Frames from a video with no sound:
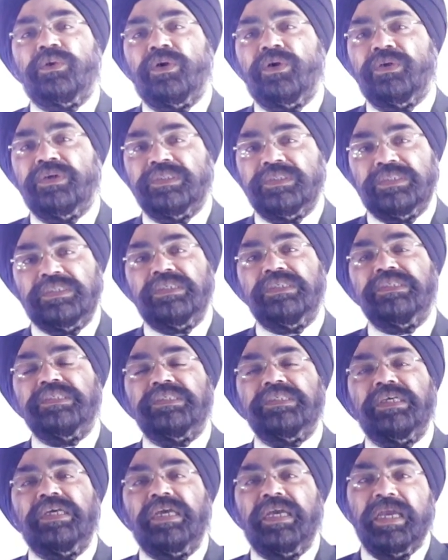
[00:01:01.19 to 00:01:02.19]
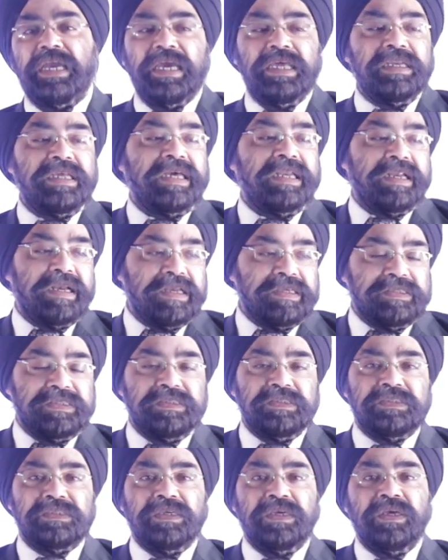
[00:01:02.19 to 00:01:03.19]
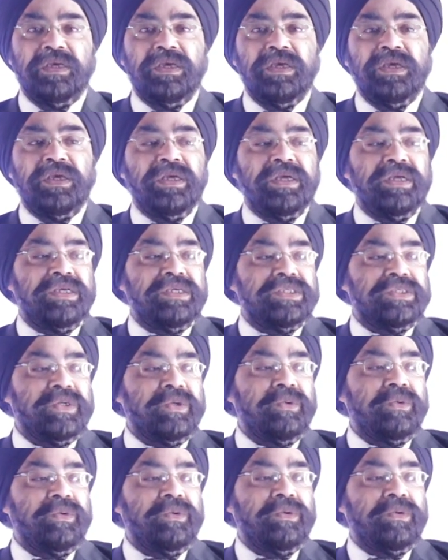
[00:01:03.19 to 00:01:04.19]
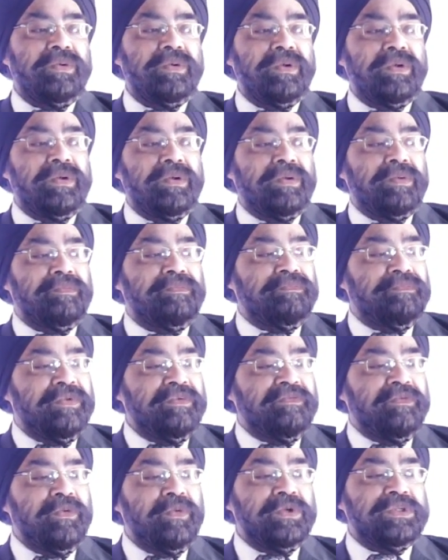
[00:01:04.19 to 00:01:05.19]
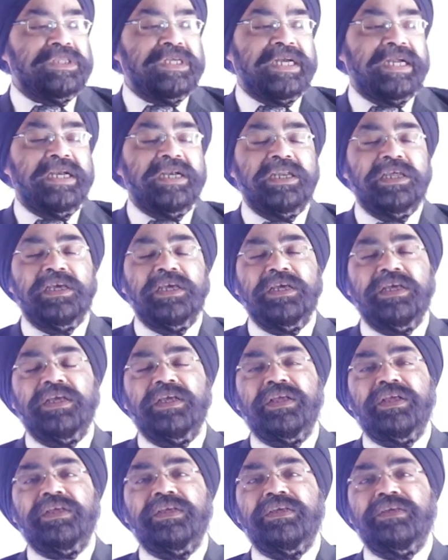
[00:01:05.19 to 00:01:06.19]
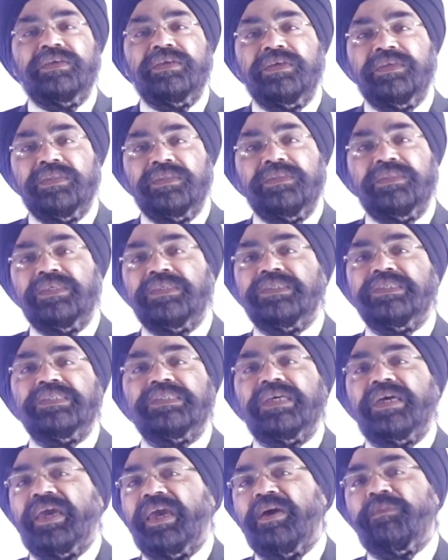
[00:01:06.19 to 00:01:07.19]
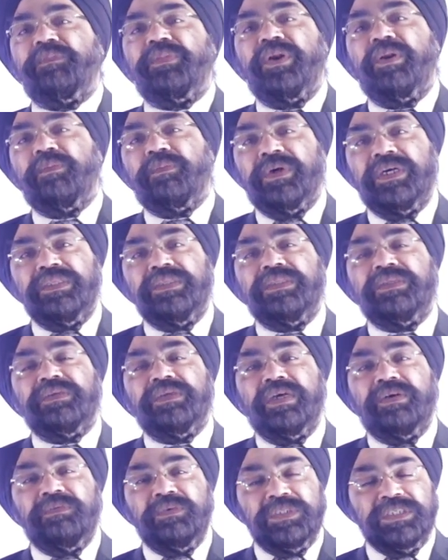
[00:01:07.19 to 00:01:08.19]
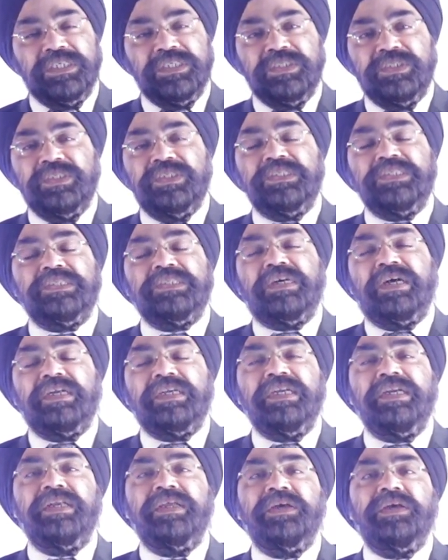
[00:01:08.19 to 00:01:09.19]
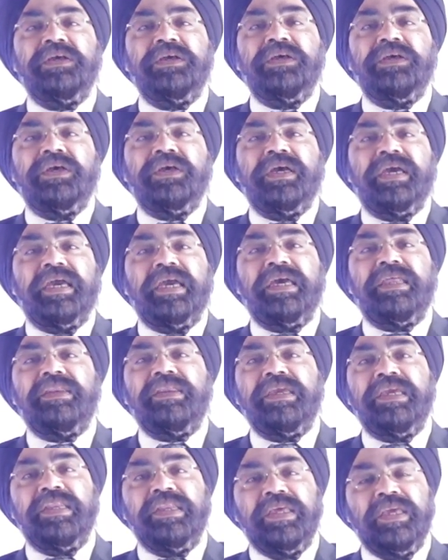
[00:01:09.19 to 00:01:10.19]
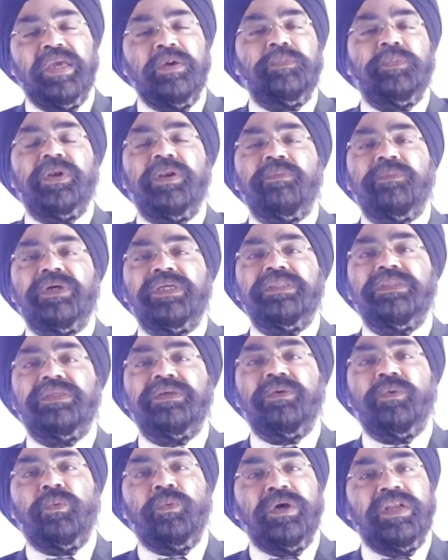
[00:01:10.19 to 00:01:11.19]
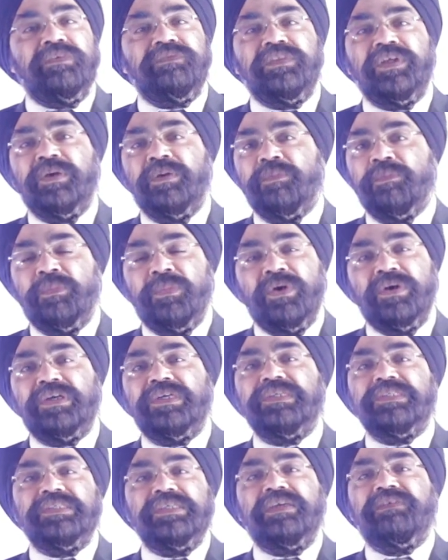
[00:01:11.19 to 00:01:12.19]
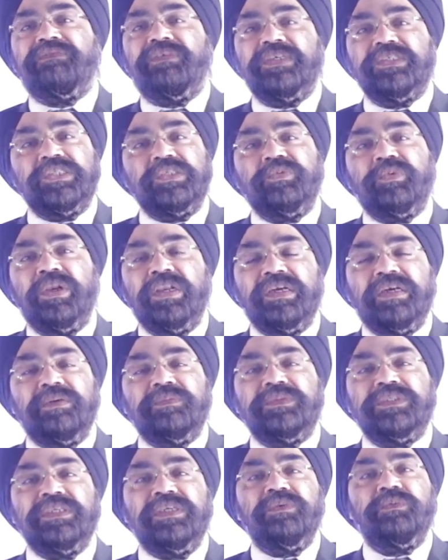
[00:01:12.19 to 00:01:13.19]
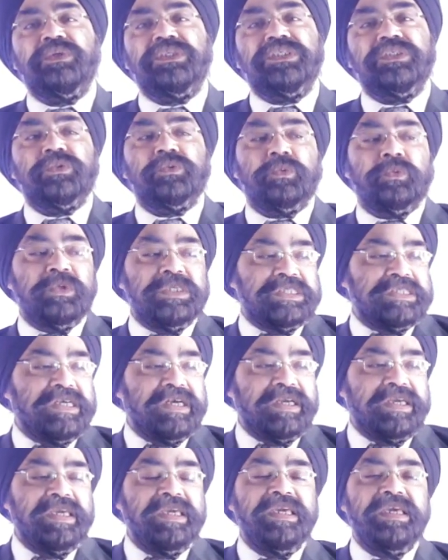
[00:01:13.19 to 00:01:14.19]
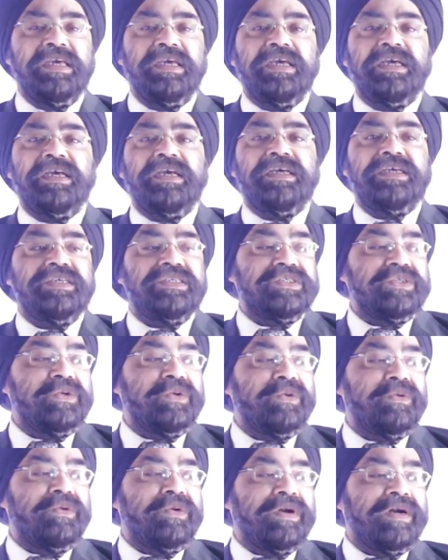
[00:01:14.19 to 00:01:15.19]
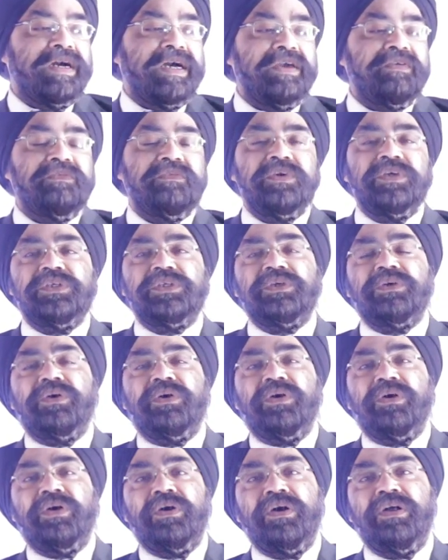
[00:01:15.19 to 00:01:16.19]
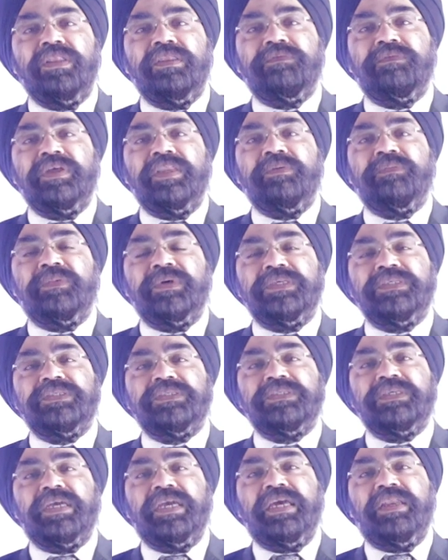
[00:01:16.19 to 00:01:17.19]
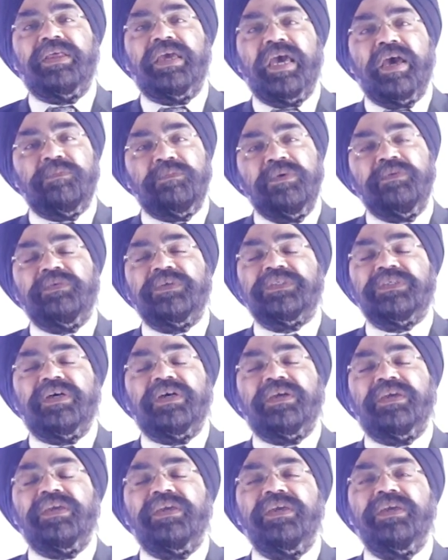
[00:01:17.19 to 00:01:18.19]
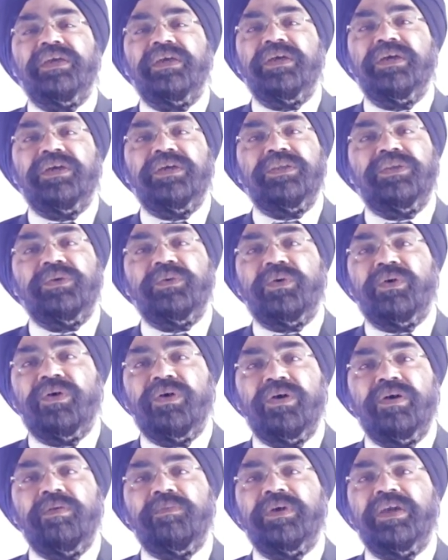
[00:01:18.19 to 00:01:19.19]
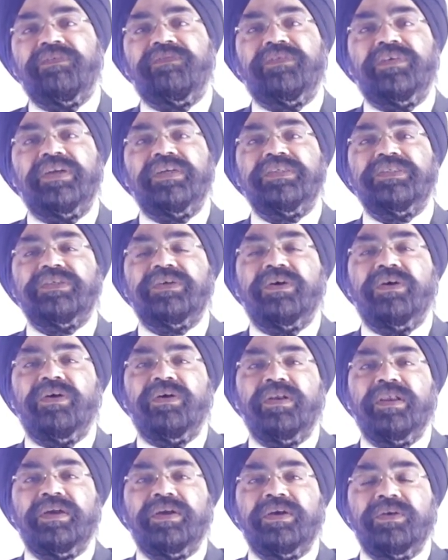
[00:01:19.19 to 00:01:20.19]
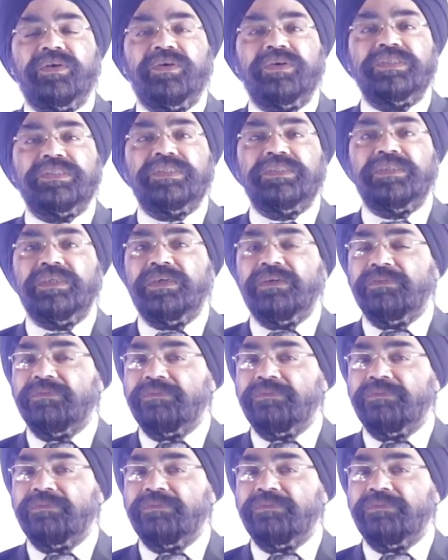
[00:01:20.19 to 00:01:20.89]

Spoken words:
draw results and analysis. So before that, this is the April month which has just started, and in April month one of the important Sikh festival comes in, which is Vaisakhi. So I wish all the very best and happy Vaisakhi to all my friends all across